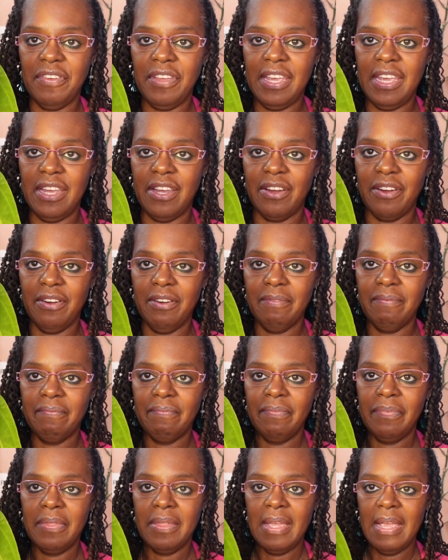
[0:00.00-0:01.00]
here.
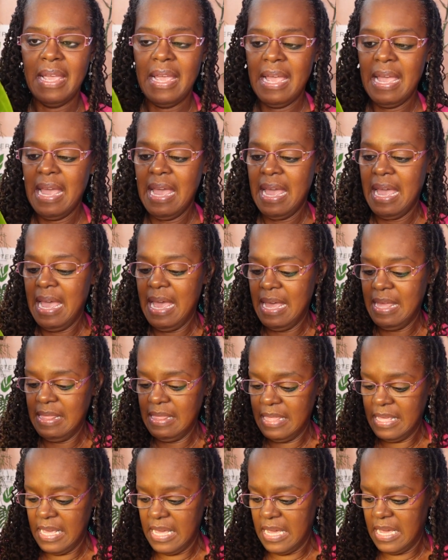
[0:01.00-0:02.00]

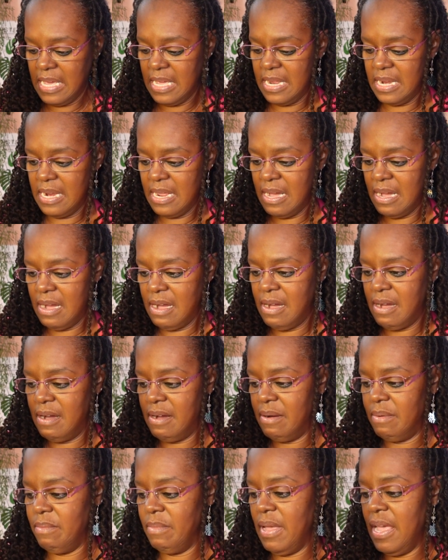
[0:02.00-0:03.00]
And then,
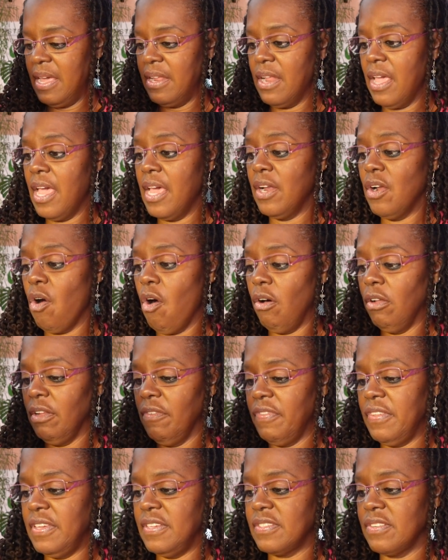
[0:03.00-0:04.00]
and all
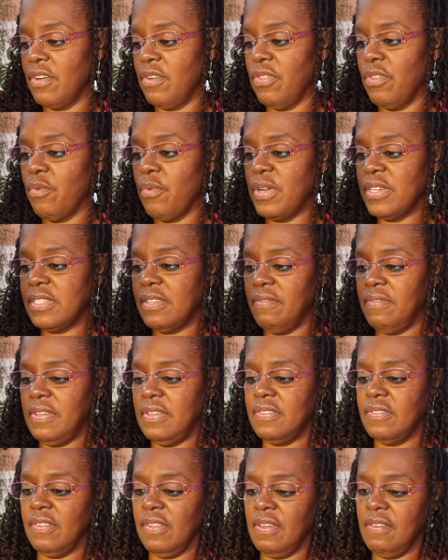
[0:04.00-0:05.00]
of these, the rest of
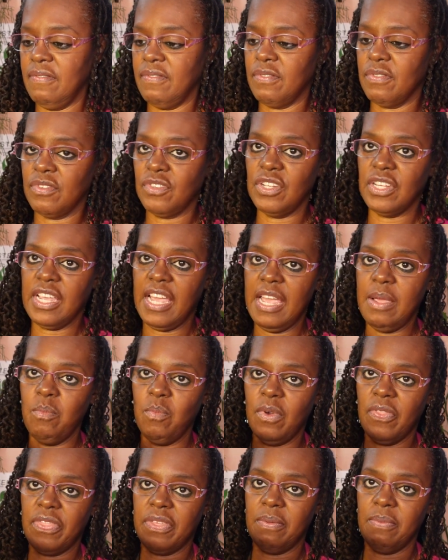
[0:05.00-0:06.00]
these leaves, she came
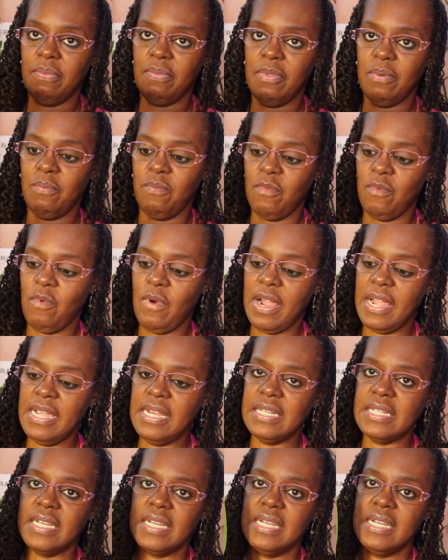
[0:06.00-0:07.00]
with them,
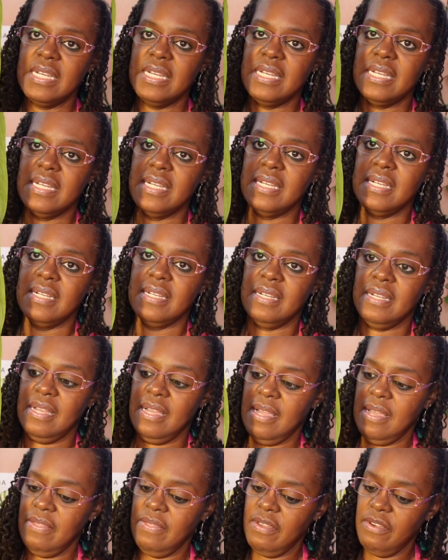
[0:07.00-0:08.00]
right?
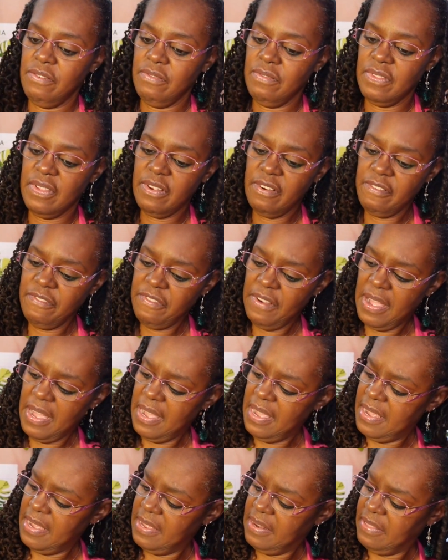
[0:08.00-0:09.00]
And they're
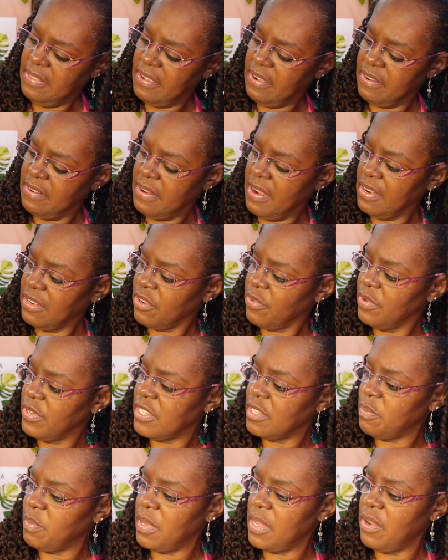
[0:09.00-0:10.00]
fine. They're not
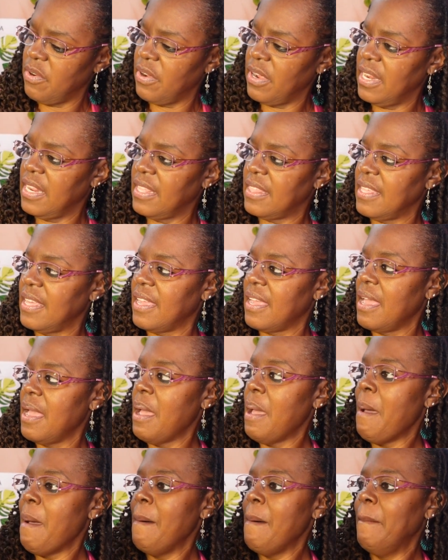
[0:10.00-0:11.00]
crispy or anything.
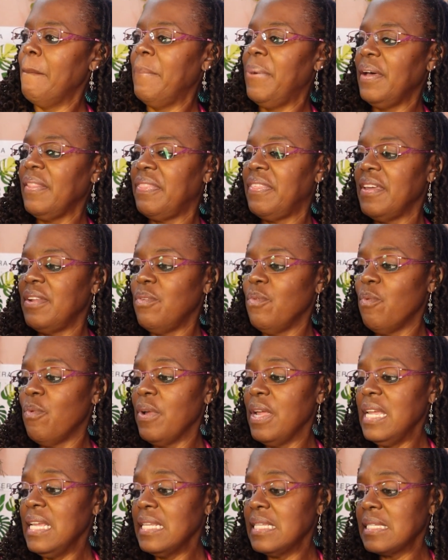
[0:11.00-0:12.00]
But then
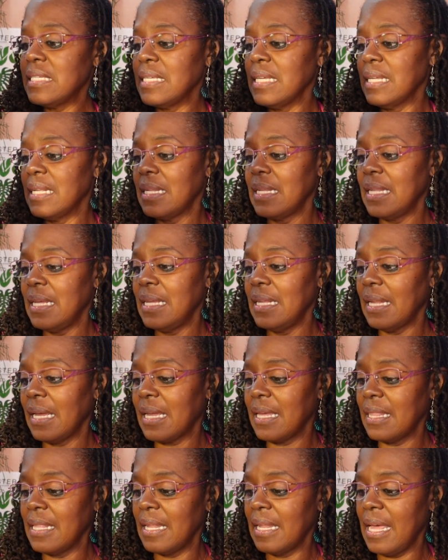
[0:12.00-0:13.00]
recently,
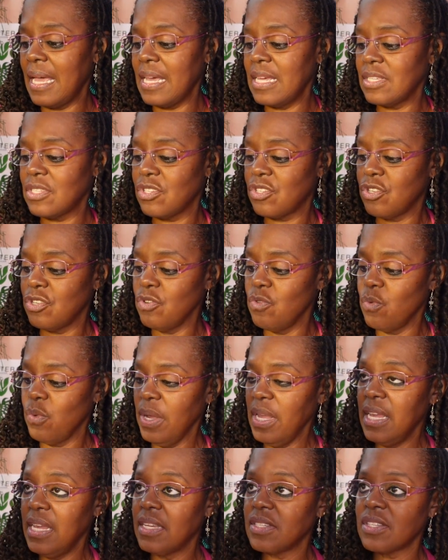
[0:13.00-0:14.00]
like in the last 2
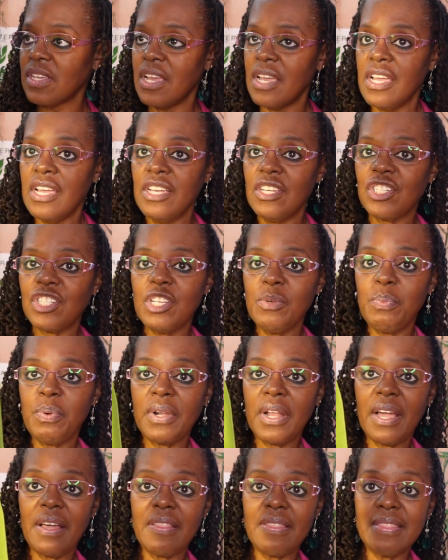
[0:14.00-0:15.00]
weeks, she
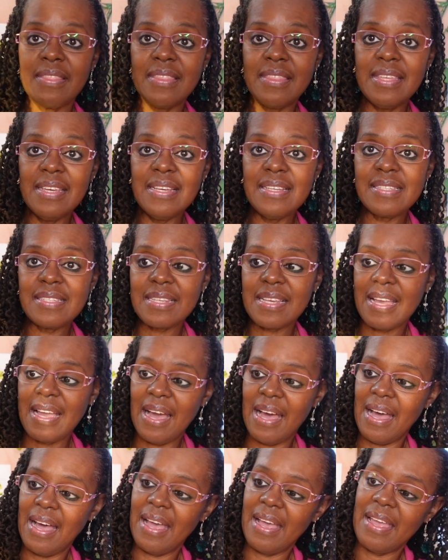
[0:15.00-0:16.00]
put out this
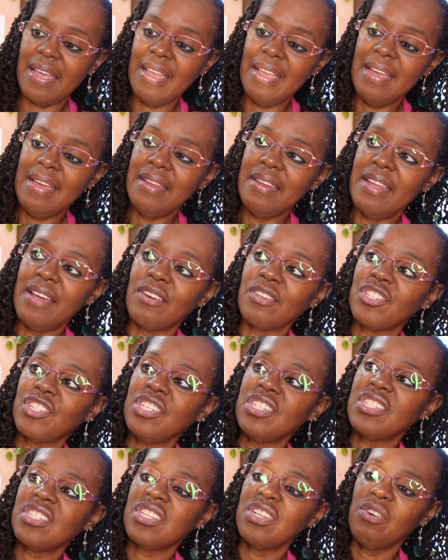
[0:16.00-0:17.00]
guy. Now,
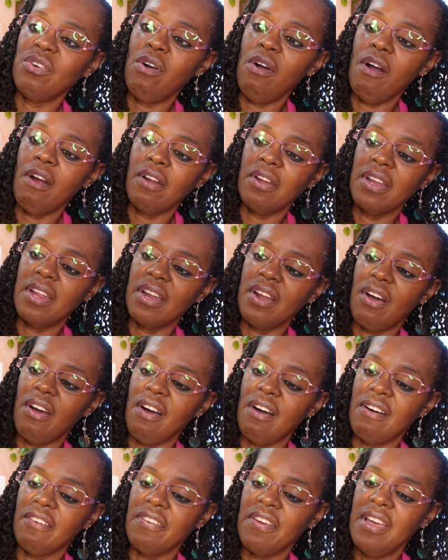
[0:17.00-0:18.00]
she's still hardening
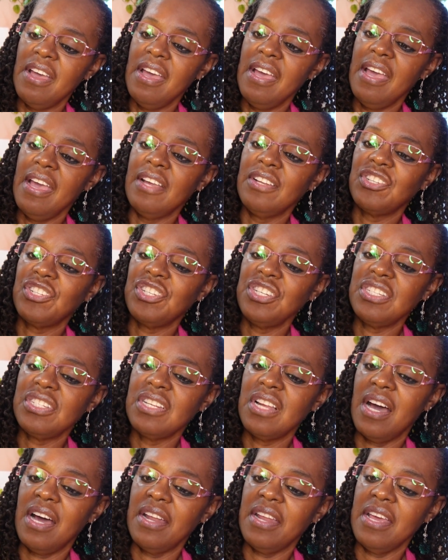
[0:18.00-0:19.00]
off, and she's
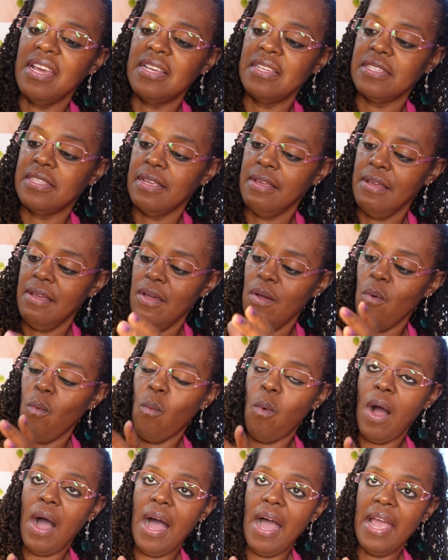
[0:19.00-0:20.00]
not as
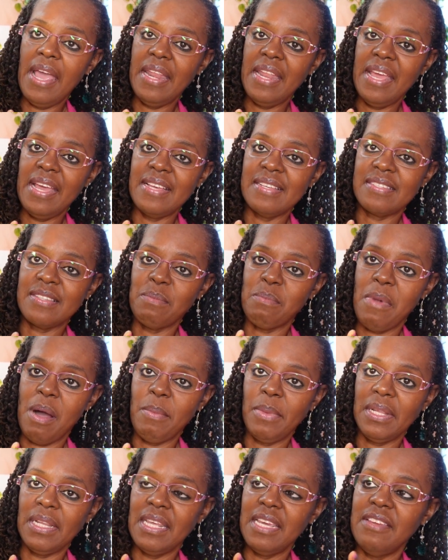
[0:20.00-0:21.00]
wide as the
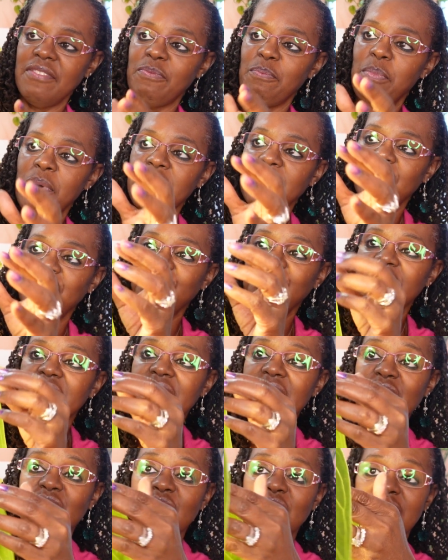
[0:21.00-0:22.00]
mama leaf, but she
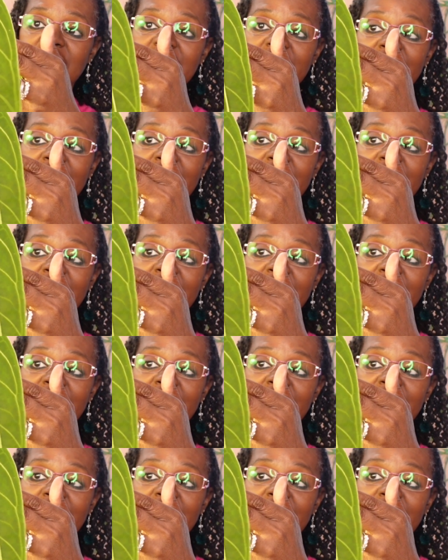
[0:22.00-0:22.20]
is